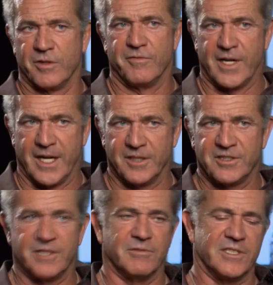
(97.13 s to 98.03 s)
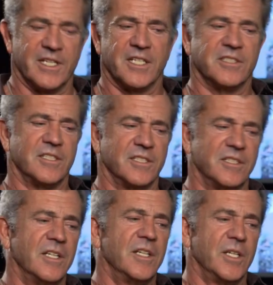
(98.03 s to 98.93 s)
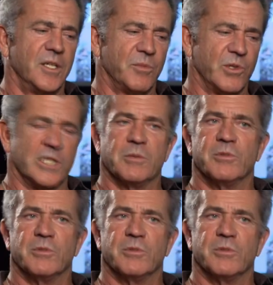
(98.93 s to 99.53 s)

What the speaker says: to create the film that's nominated for 6